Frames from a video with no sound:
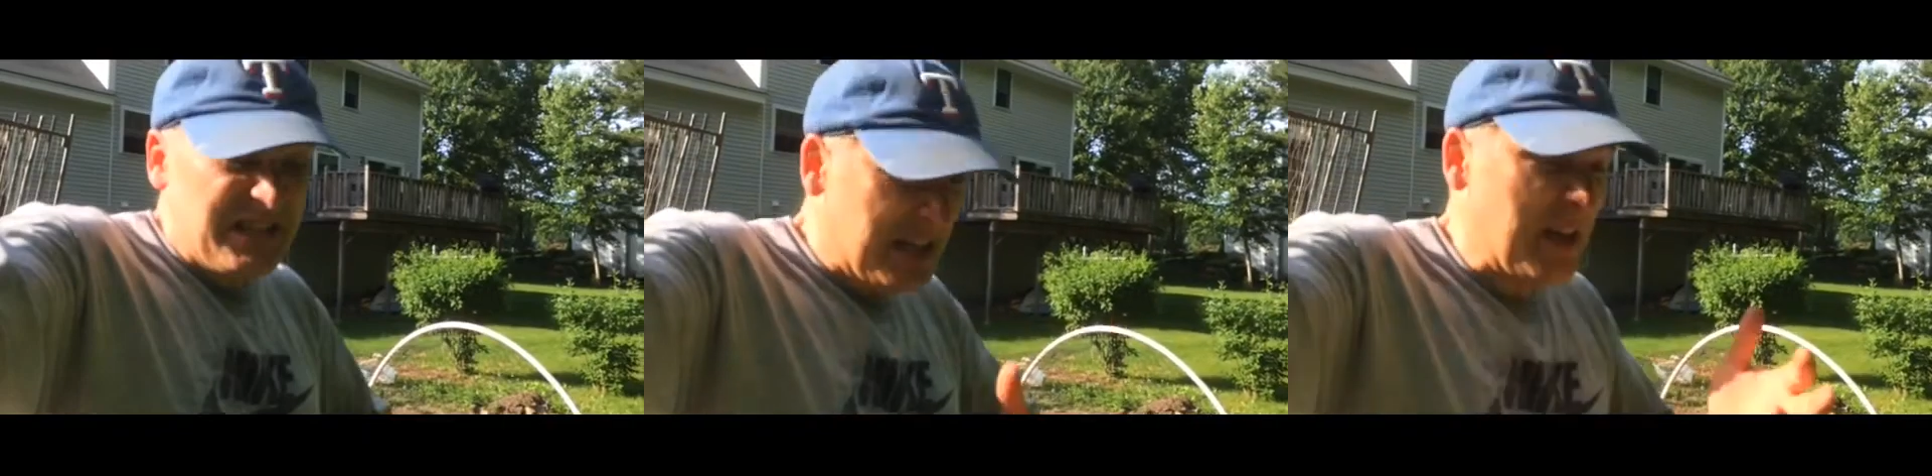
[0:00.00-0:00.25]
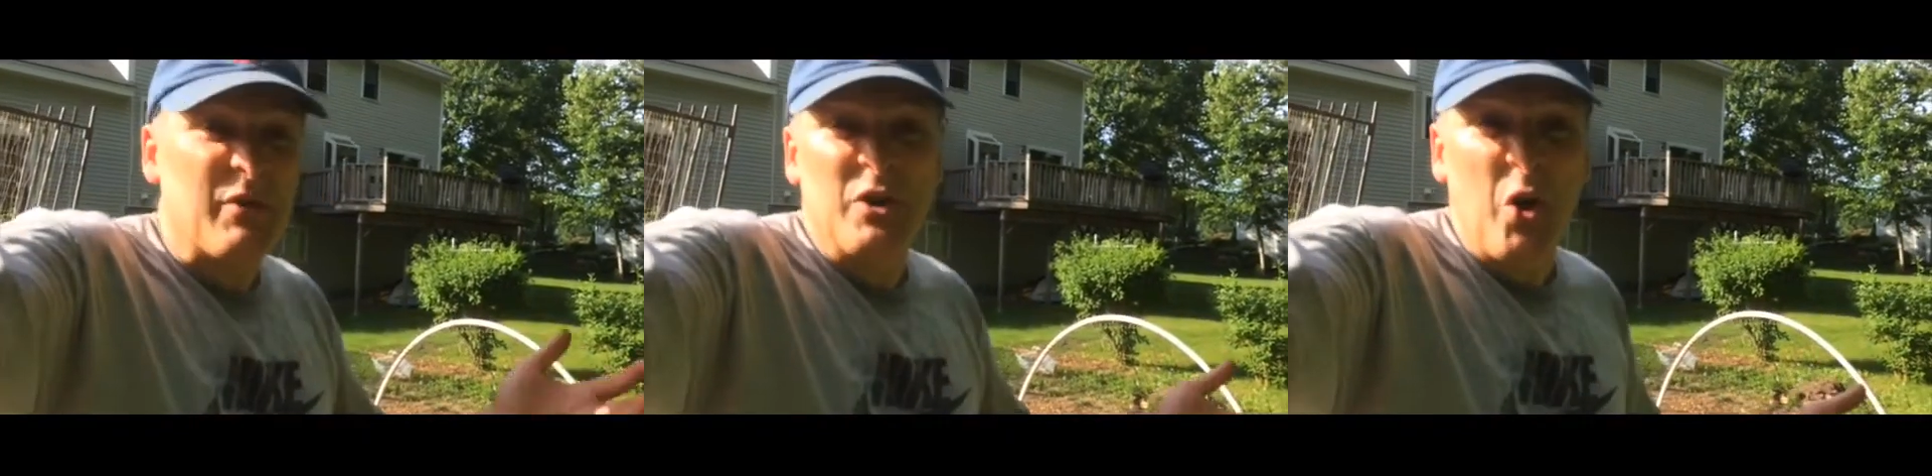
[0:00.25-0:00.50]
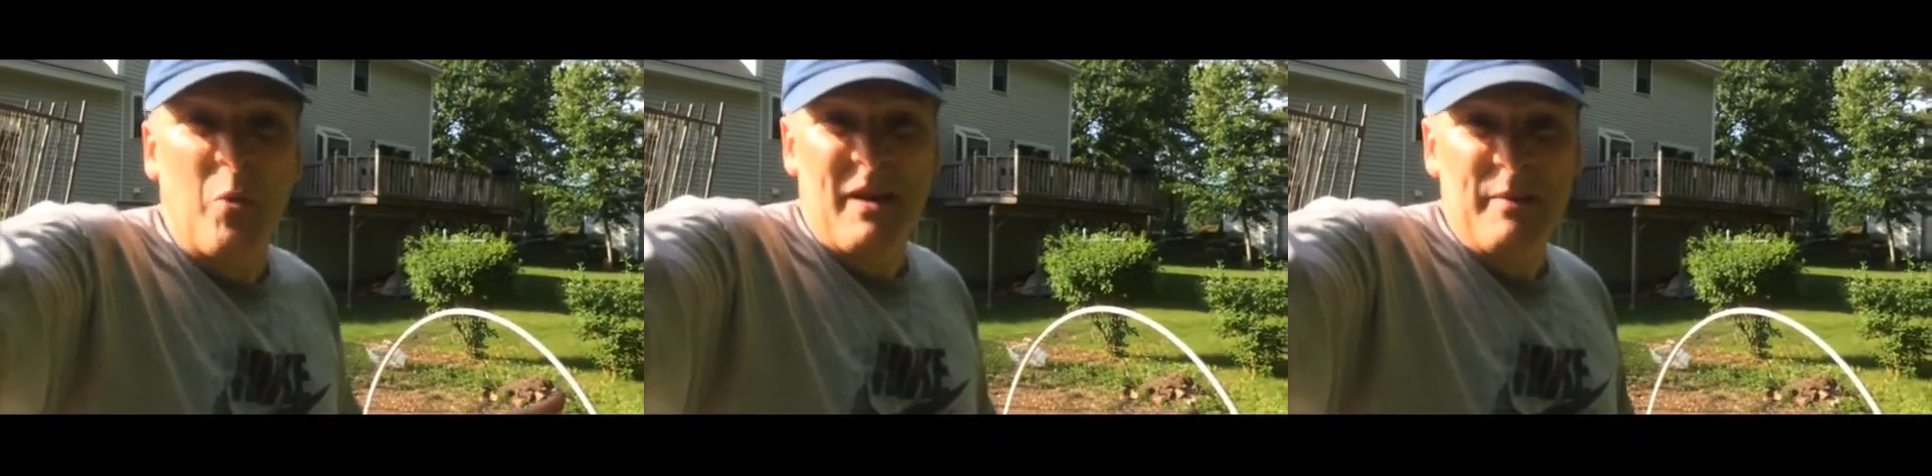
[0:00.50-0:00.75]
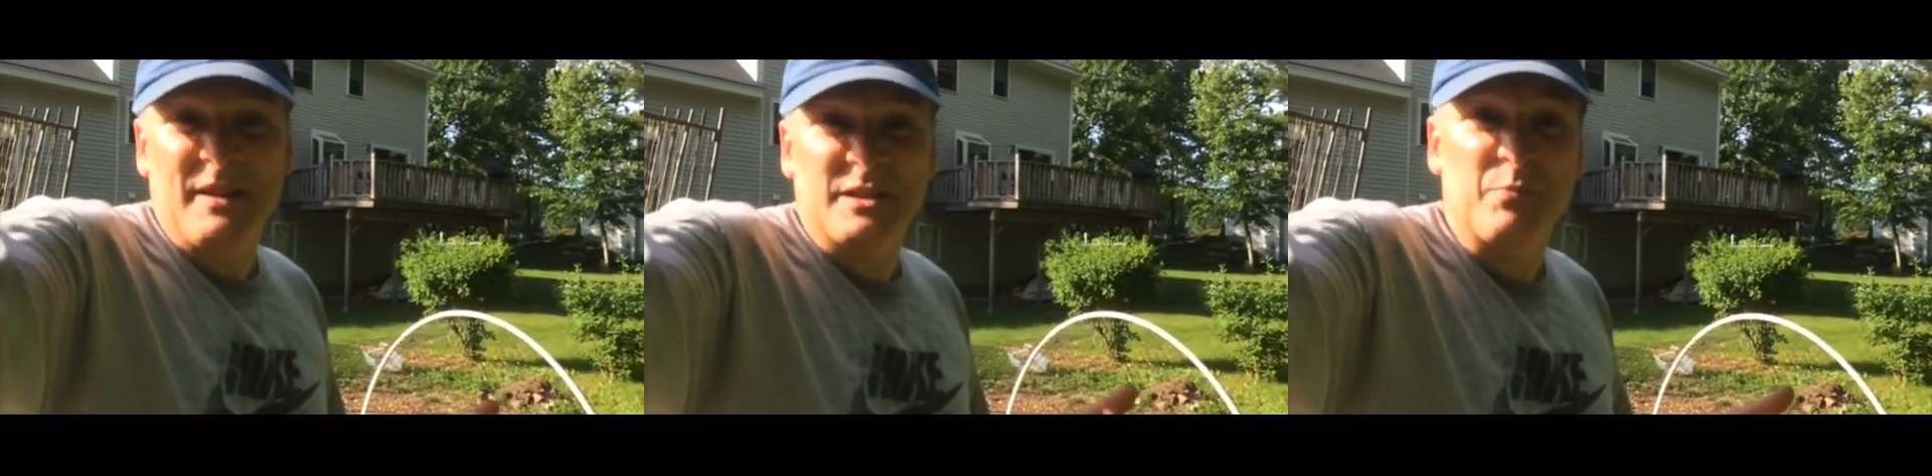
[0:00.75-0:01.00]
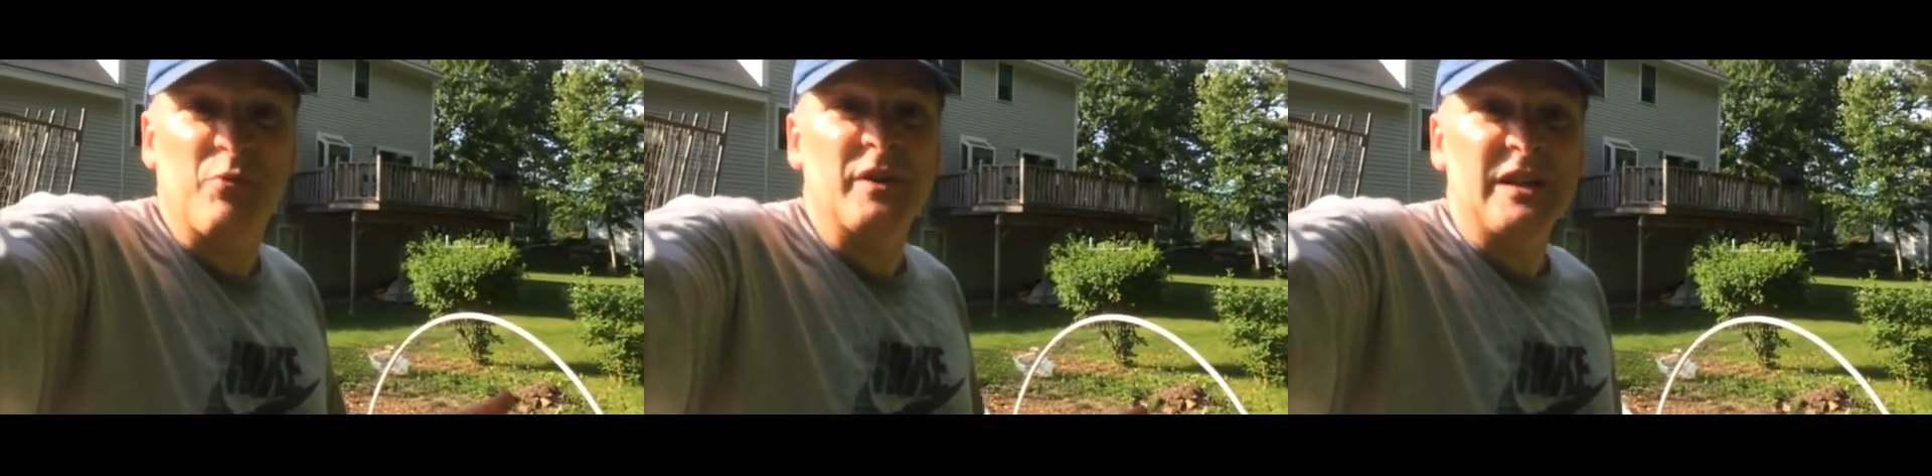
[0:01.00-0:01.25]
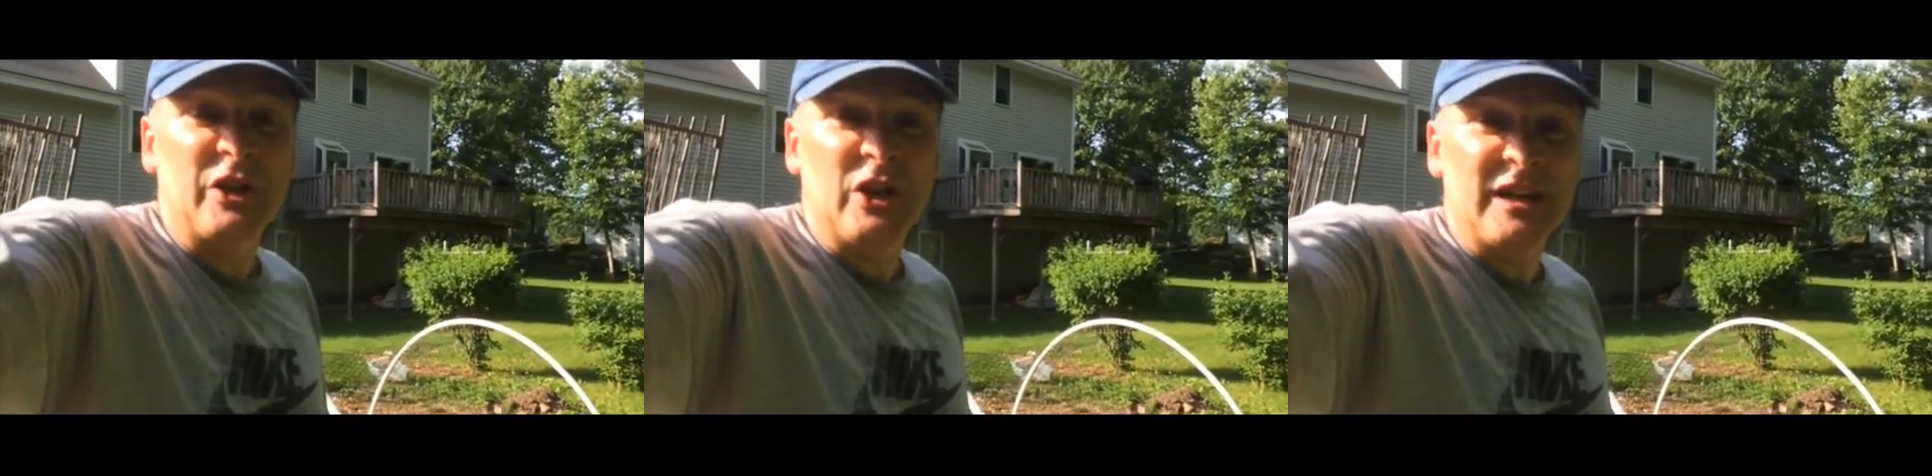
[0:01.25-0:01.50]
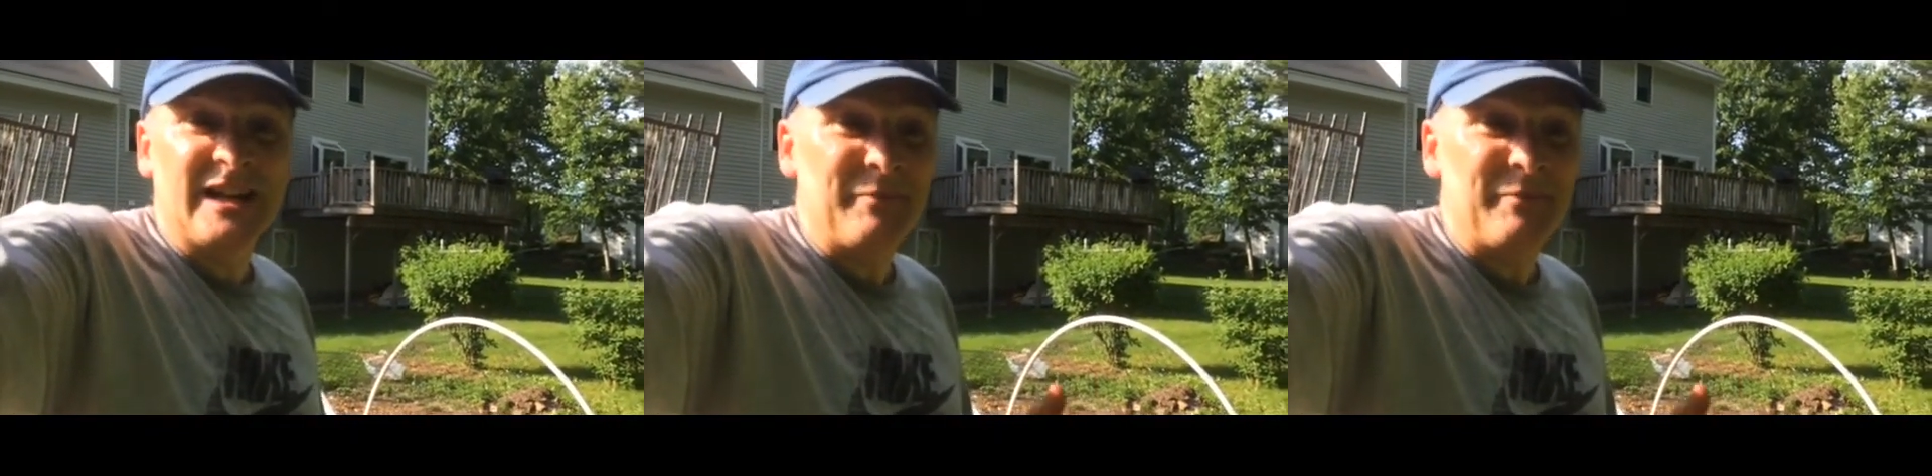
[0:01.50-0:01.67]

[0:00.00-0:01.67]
You never know. Maybe it's pretty good.